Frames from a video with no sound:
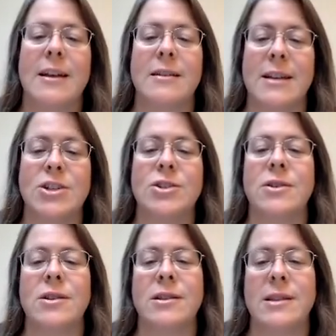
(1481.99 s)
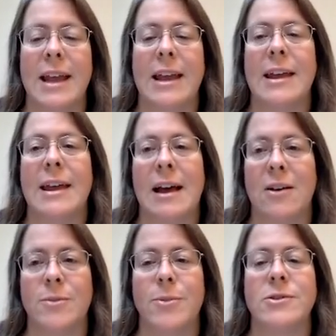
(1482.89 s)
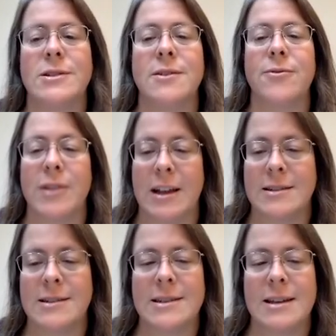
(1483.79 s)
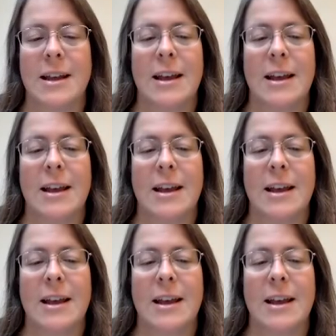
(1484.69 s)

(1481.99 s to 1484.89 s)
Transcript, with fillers: glacial lake outburst floods,